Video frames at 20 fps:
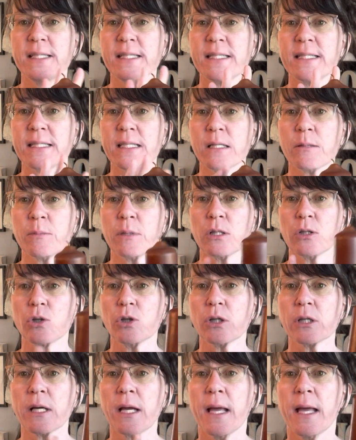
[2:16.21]
cinnamon
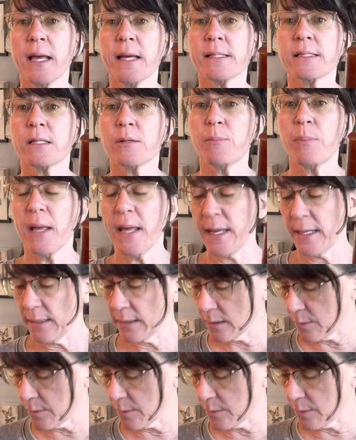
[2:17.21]
look, to paint the